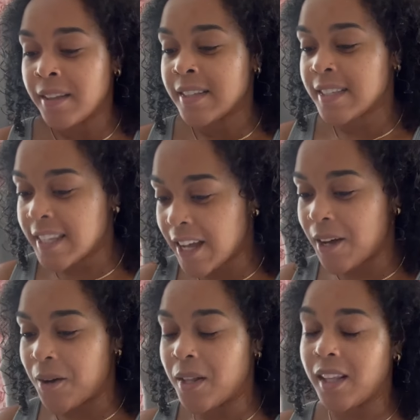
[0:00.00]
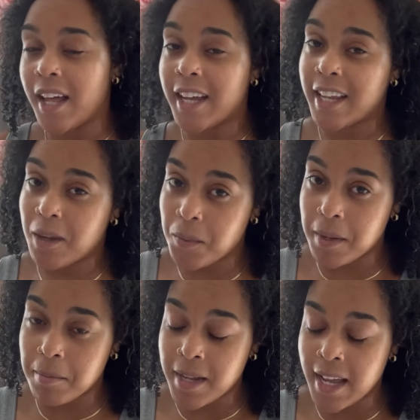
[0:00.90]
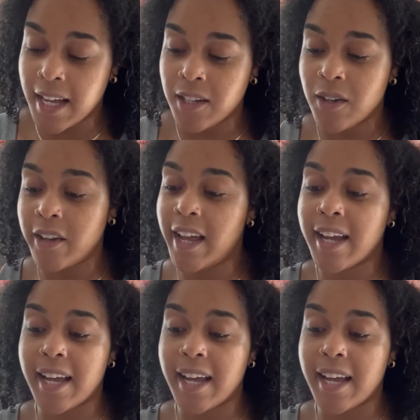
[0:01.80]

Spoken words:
So lock in with me. I know y'all